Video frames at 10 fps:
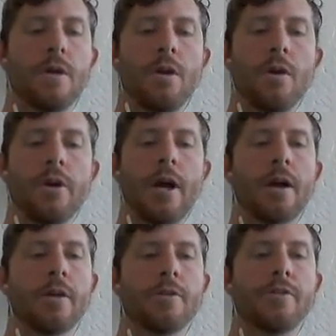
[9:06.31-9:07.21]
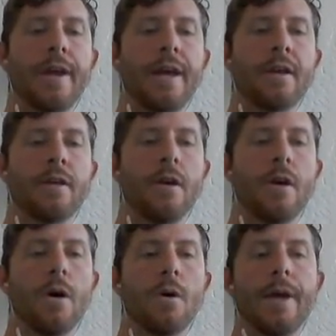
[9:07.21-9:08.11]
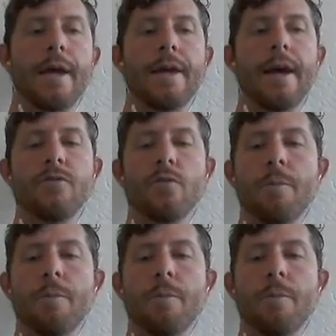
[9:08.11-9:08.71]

You got to understand, okay, yes,